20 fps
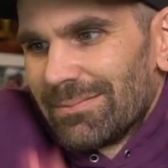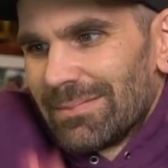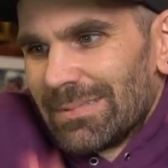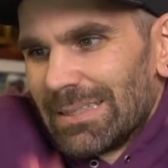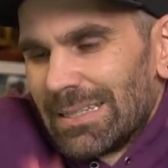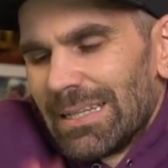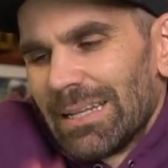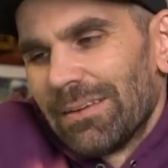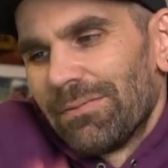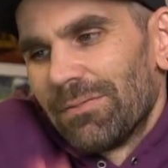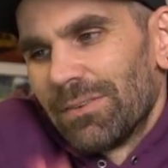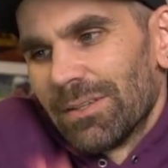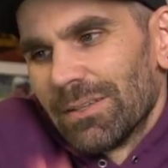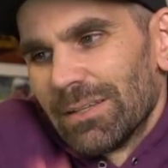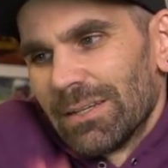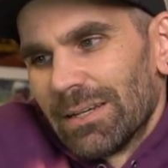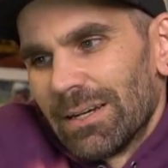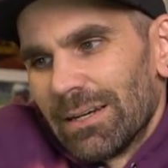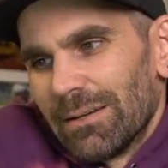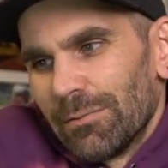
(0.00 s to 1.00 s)

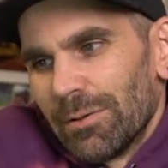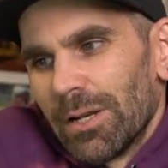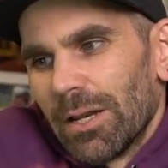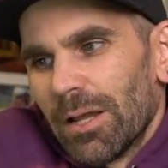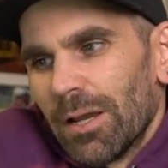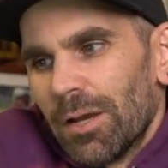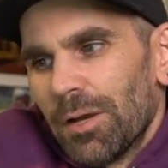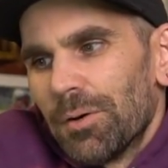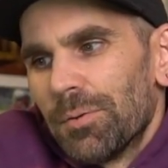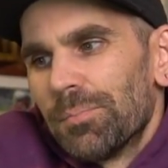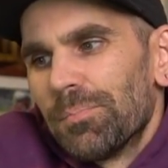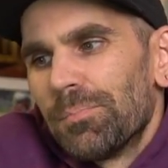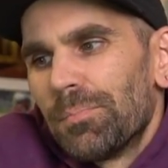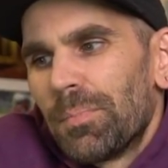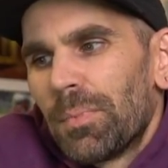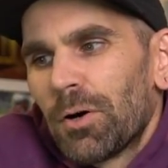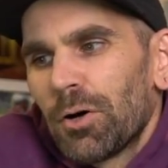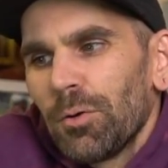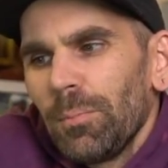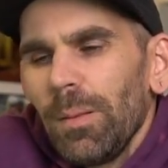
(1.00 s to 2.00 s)
Definitely Irene.
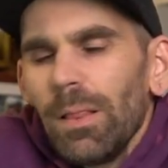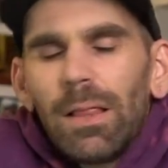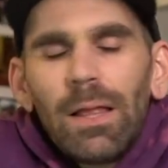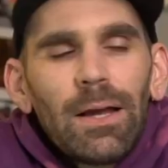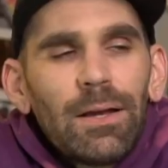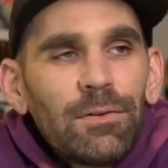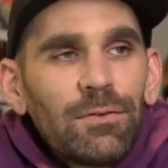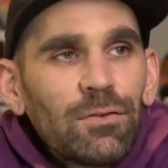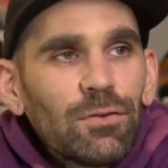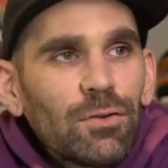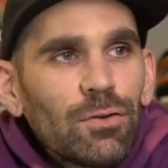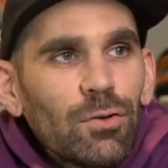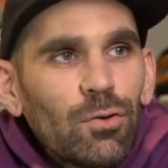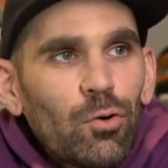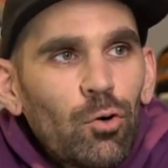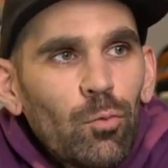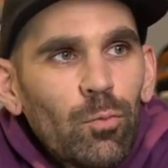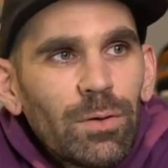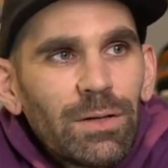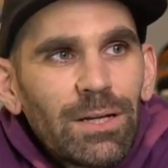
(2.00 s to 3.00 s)
Marbleizer
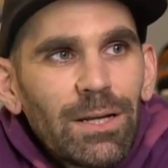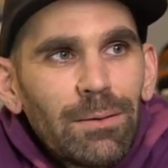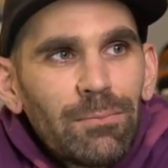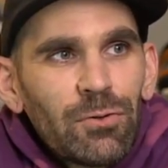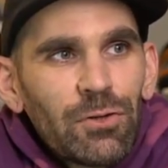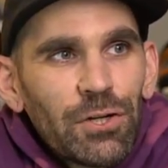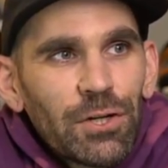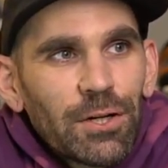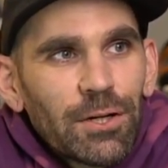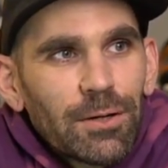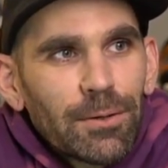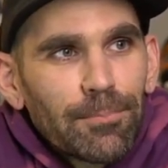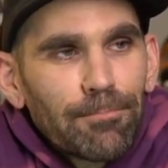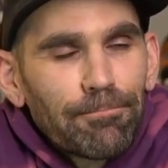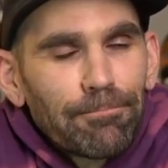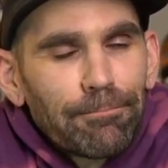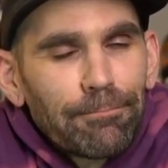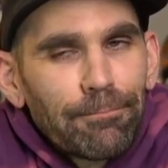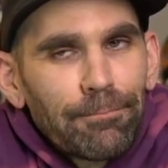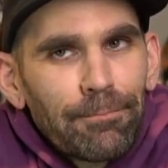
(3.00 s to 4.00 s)
or Redemption
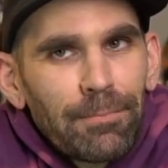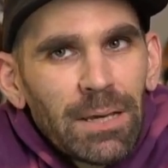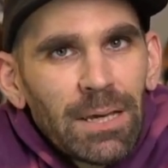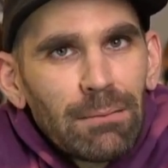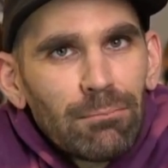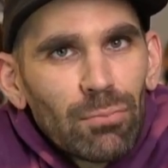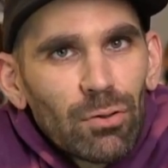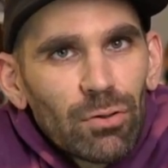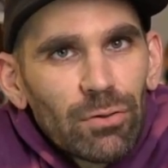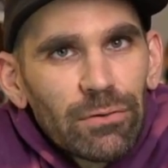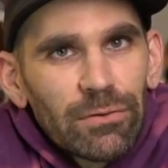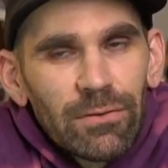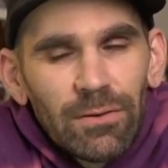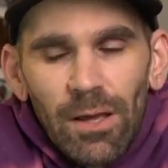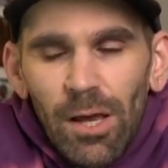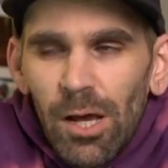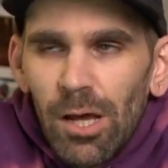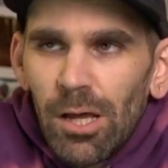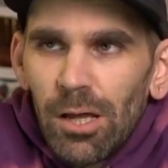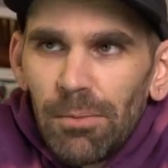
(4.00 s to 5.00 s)
paintballs?
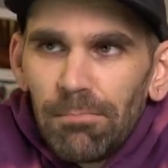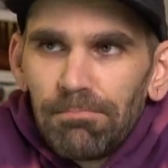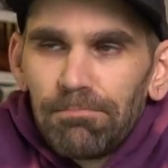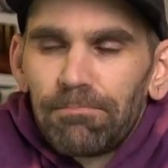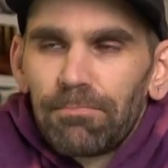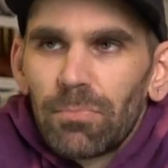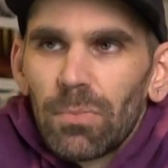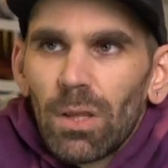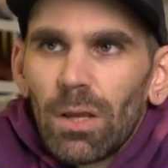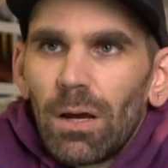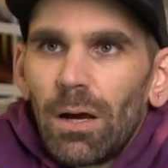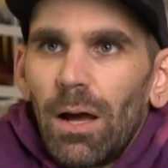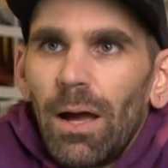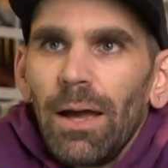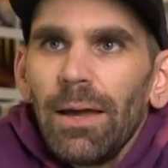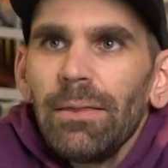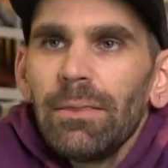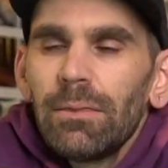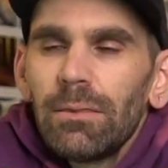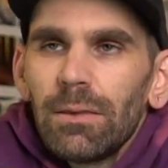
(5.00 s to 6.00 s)

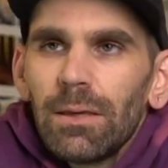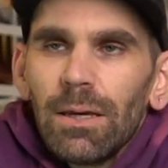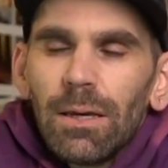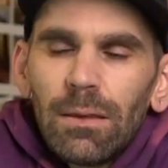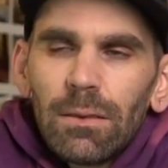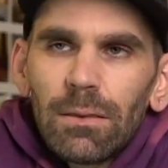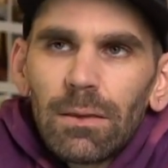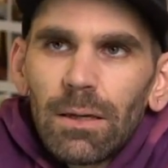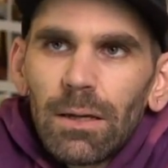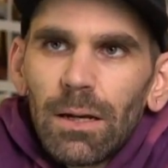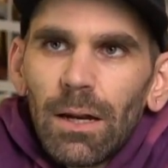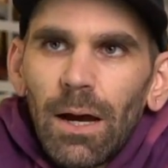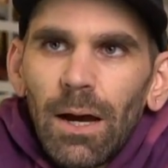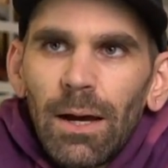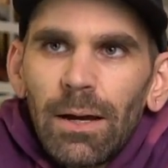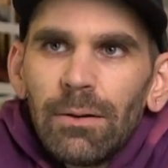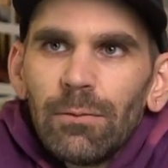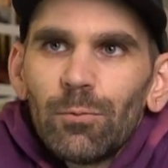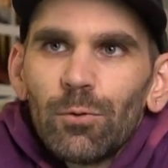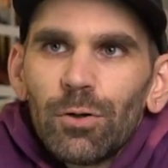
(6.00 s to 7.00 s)
I think that
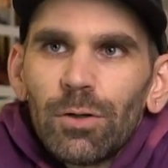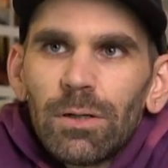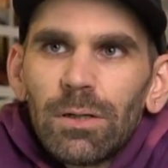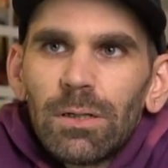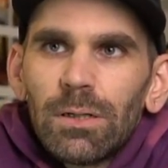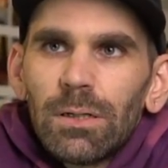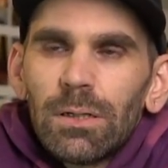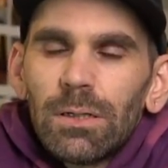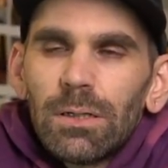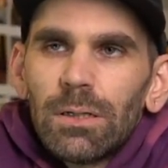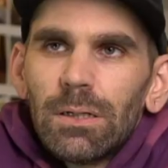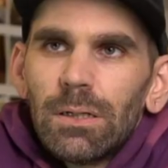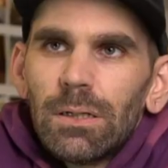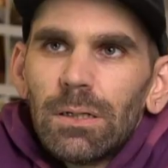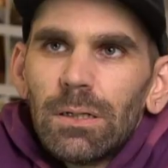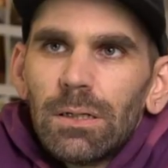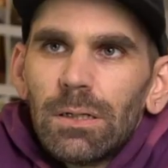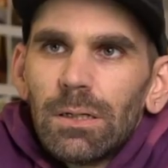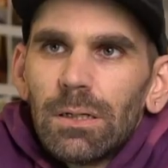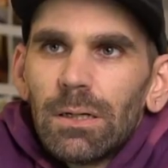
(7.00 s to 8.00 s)
I would...
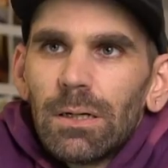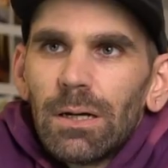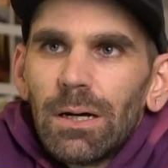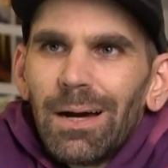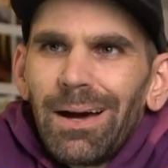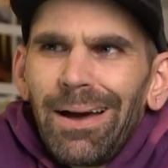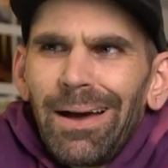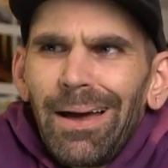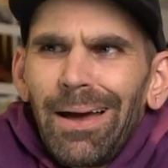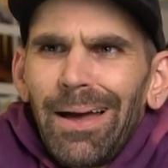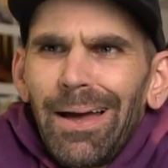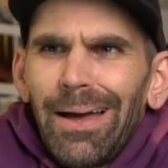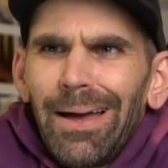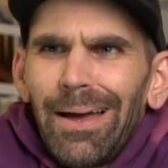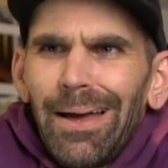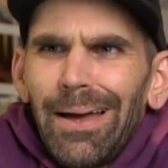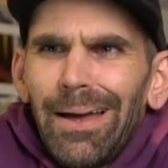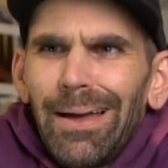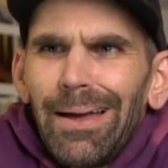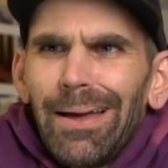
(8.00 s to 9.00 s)

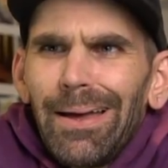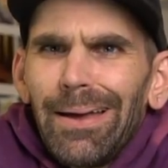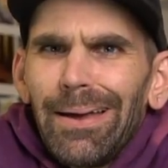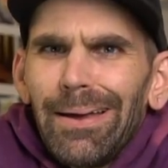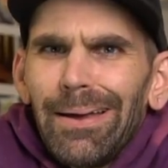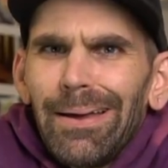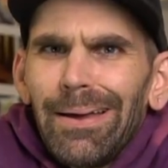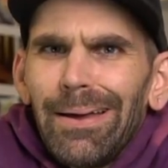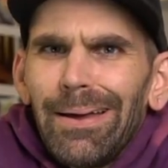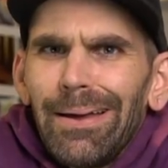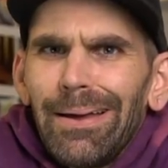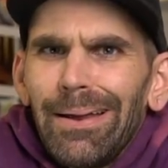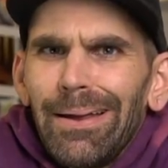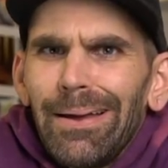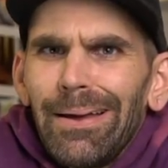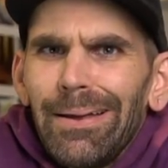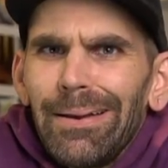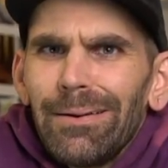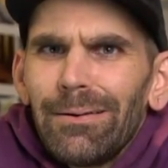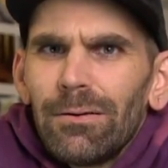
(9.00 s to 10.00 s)

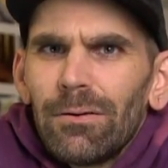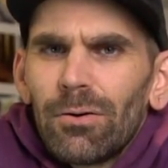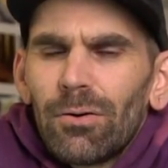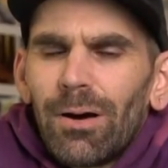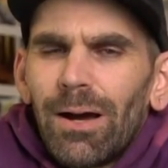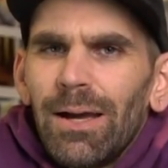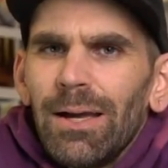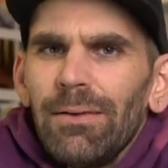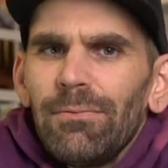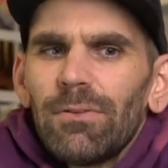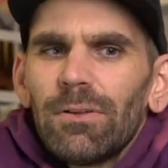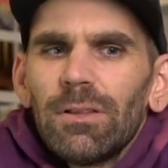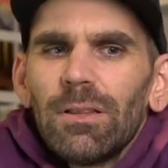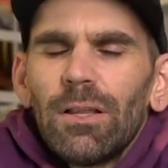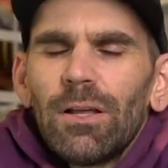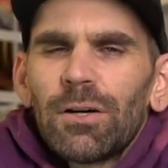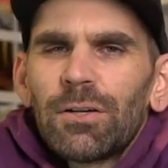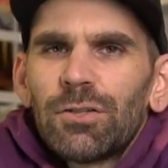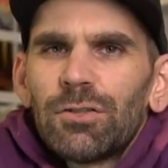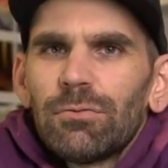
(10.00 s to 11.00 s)
I don't know. I have the
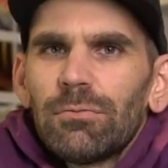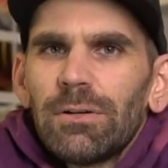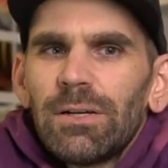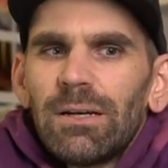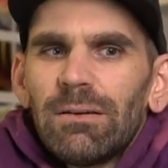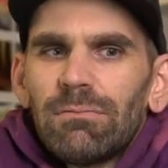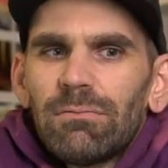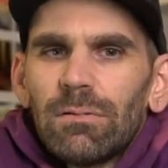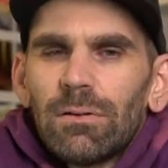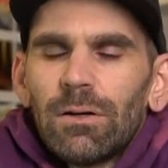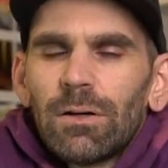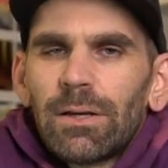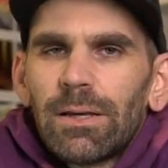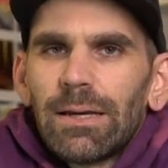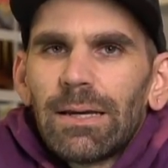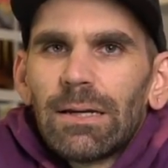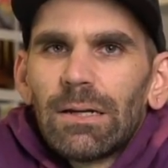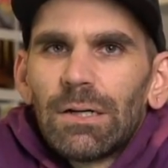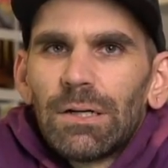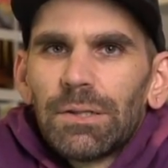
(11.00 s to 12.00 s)
luxury of looking
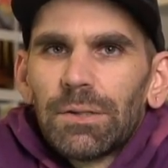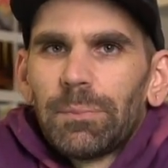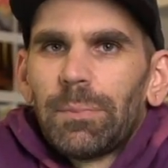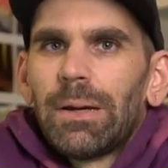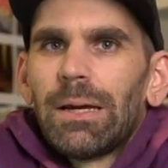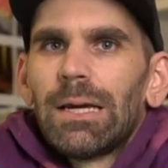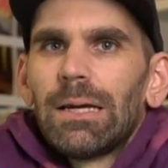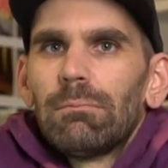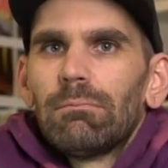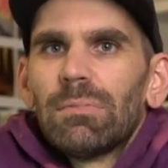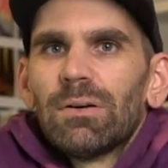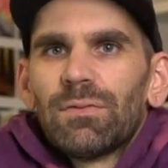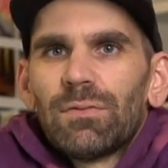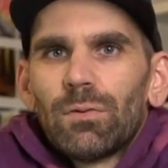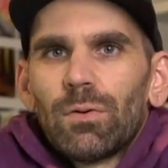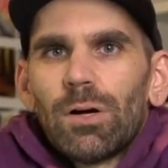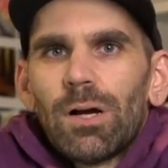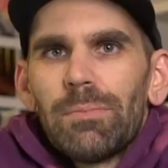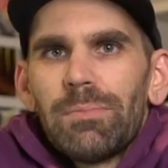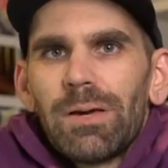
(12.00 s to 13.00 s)
at all the paint
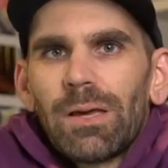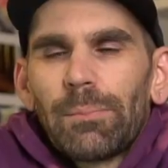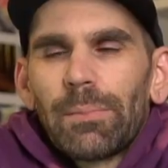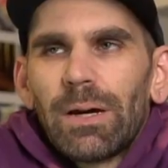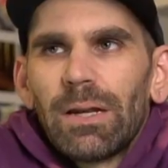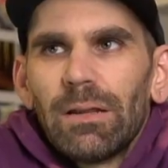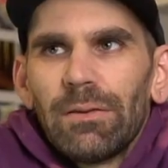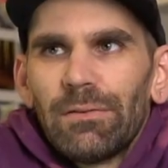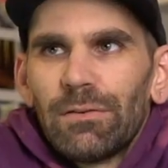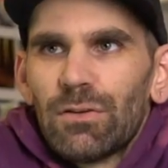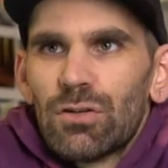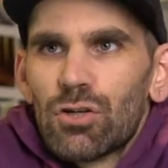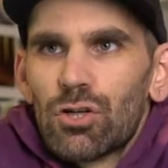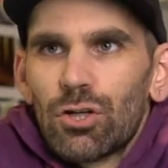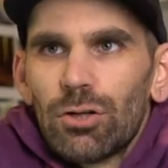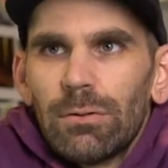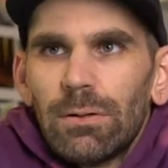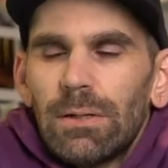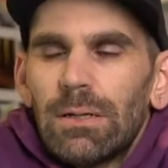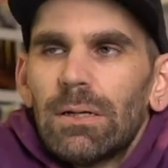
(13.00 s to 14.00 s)
before I make my decision.
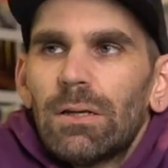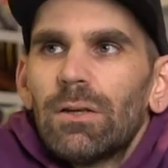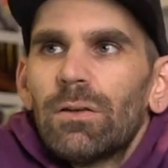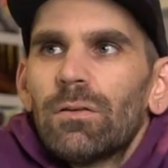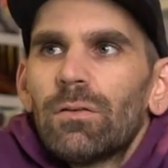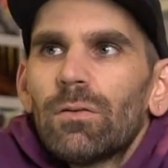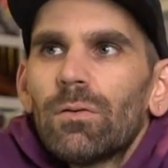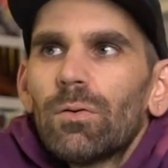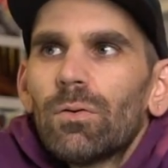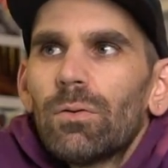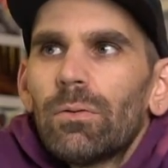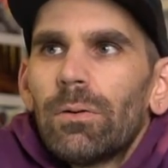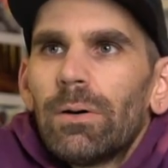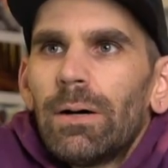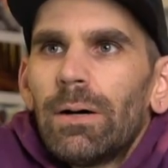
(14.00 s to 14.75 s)
So...